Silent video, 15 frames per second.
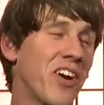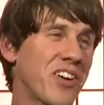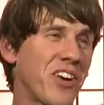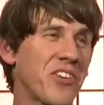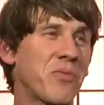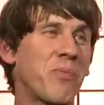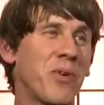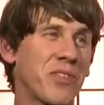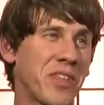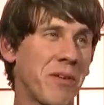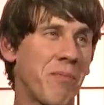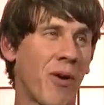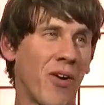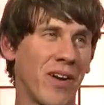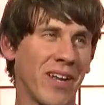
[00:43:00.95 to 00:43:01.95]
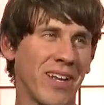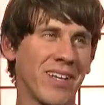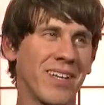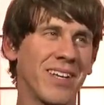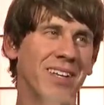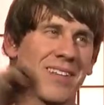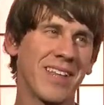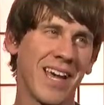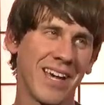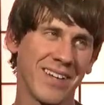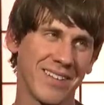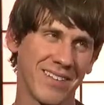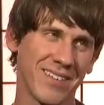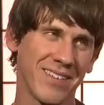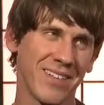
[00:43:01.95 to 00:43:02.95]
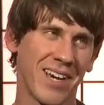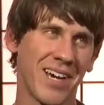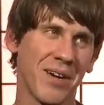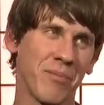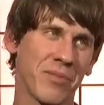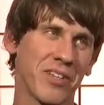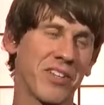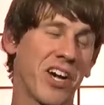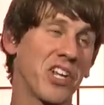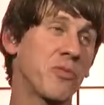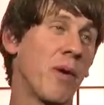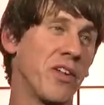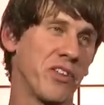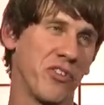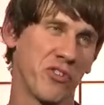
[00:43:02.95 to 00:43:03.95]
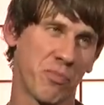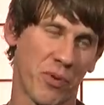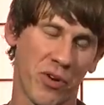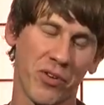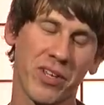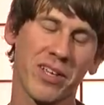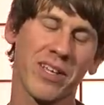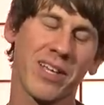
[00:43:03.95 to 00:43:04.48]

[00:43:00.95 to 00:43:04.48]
Lockhart's birthday party that um, the oh, dodgeball really? news broke.